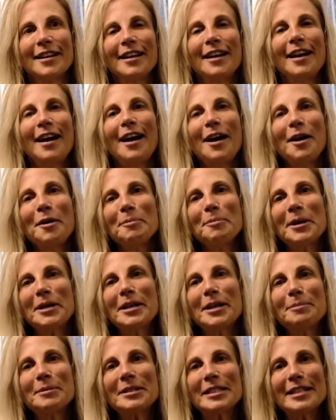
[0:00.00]
Hi, my
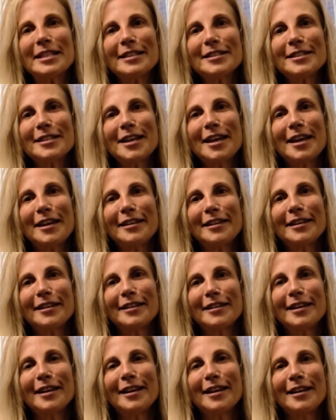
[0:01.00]
name is Nancy
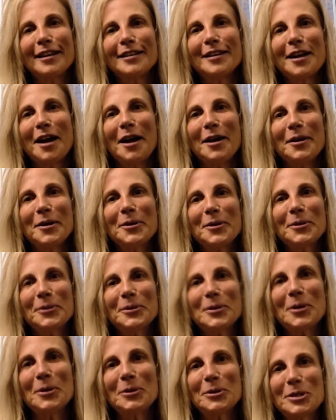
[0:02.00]
Aiken, and I
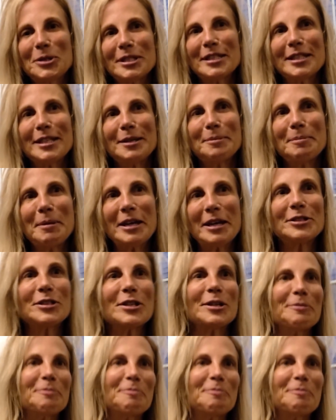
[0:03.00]
own Ocean City Mansion.